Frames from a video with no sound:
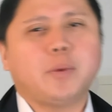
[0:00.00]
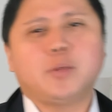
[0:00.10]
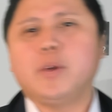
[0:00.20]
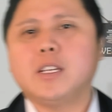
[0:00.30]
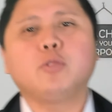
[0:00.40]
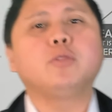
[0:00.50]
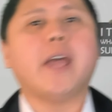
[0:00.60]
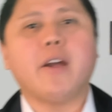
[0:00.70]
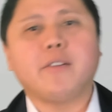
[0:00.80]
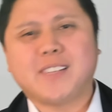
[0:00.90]
between the two,
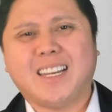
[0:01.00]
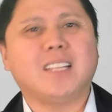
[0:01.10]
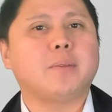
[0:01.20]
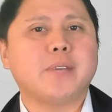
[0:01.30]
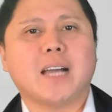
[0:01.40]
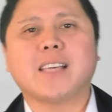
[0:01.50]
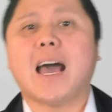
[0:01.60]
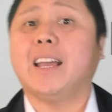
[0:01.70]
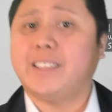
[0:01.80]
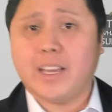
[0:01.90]
tariffs and income tax,
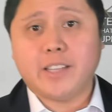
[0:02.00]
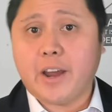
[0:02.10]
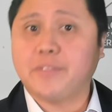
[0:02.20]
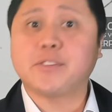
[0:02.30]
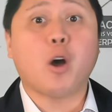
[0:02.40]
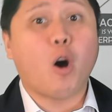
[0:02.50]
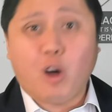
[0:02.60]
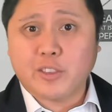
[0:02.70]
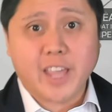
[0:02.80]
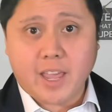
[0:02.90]
I'd take tariffs
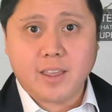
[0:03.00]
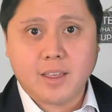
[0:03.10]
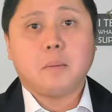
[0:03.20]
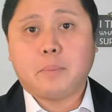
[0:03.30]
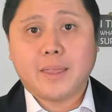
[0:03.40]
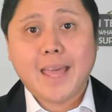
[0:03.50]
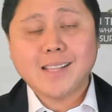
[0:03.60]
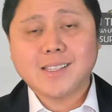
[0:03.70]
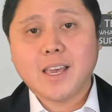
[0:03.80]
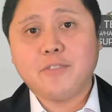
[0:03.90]
all day. But
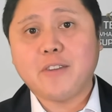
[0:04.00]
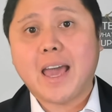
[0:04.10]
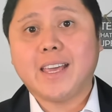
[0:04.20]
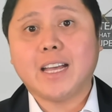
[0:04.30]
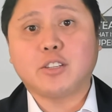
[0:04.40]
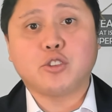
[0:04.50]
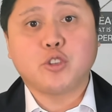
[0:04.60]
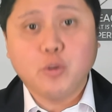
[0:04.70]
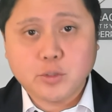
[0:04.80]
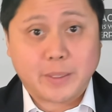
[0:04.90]
that's if I get to
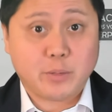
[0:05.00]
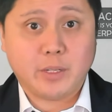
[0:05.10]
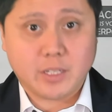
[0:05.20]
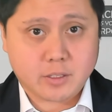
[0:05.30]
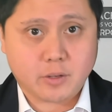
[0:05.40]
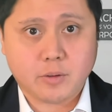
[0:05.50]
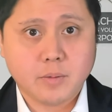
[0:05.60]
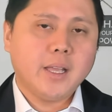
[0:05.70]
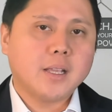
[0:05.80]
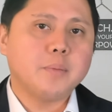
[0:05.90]
choose between the two.
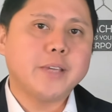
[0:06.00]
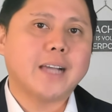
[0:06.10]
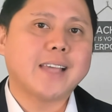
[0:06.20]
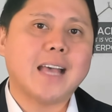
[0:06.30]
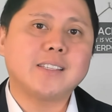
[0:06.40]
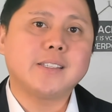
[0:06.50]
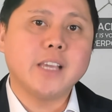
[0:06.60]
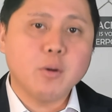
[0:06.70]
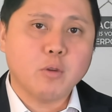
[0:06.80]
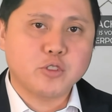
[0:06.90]
Income tax has
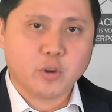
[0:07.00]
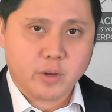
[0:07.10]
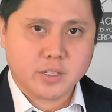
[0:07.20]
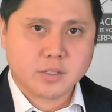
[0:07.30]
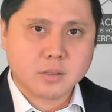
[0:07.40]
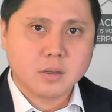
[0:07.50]
zero choice.